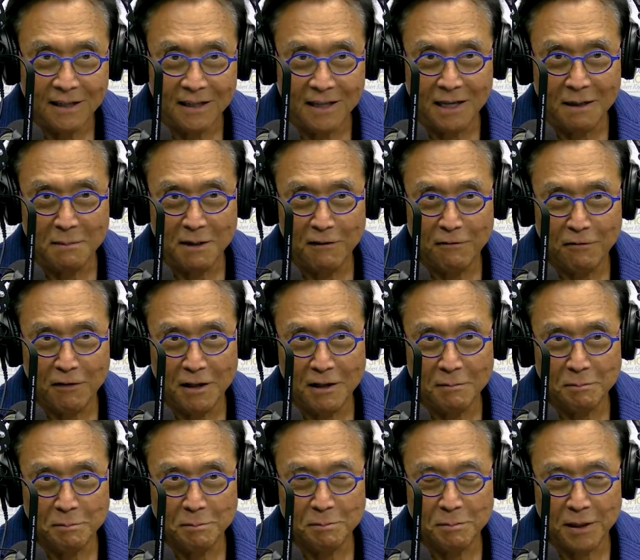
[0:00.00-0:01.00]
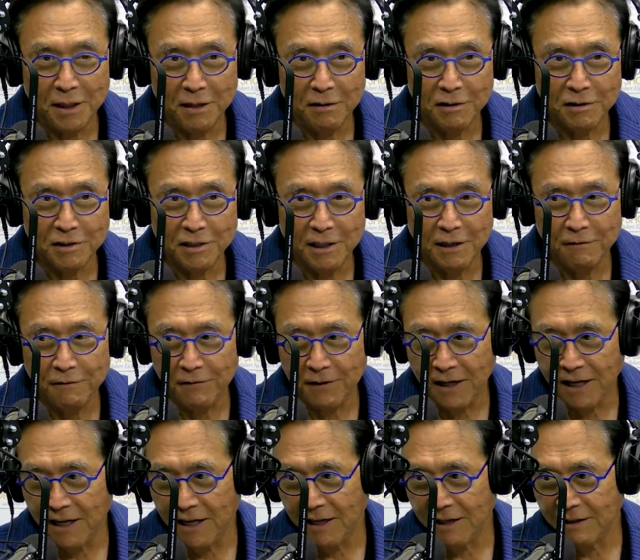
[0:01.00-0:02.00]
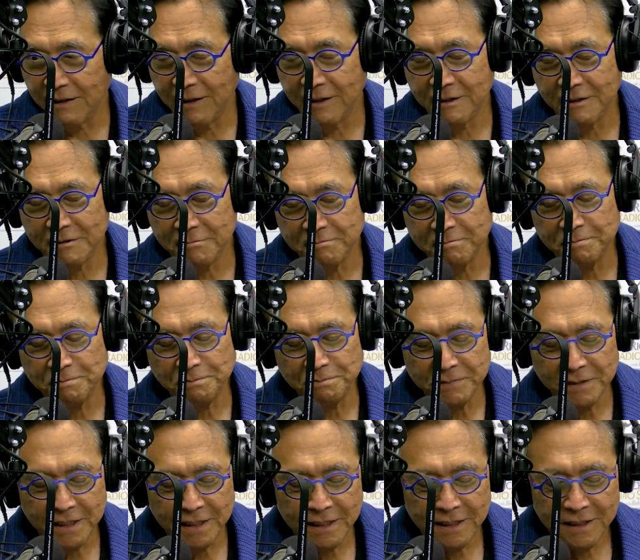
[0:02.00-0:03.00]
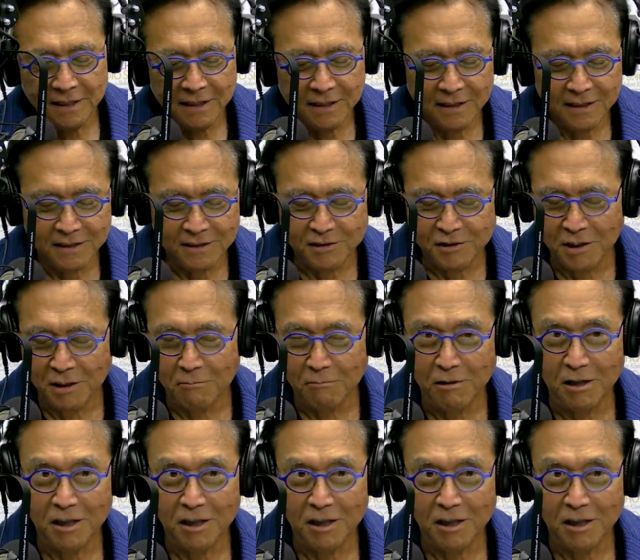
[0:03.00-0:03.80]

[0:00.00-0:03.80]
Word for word: Then my friend Peter Schiff and um, Jim